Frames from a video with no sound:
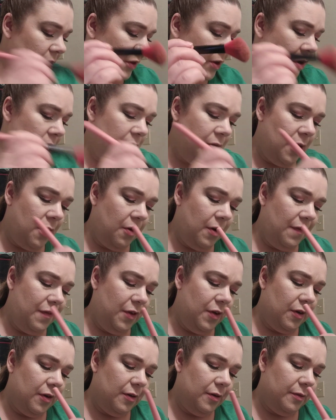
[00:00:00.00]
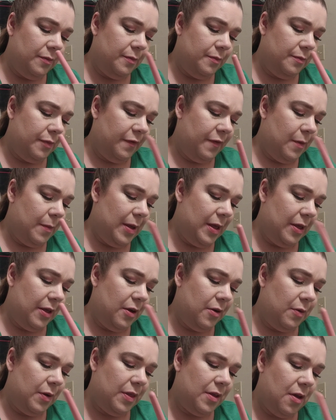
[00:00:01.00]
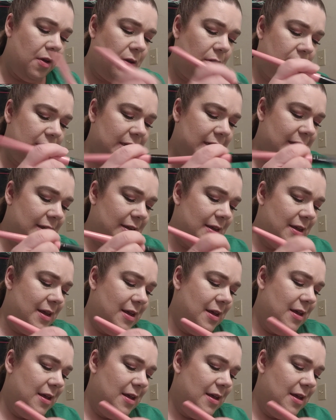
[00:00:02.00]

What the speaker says: Don't know if you're familiar with Ulta,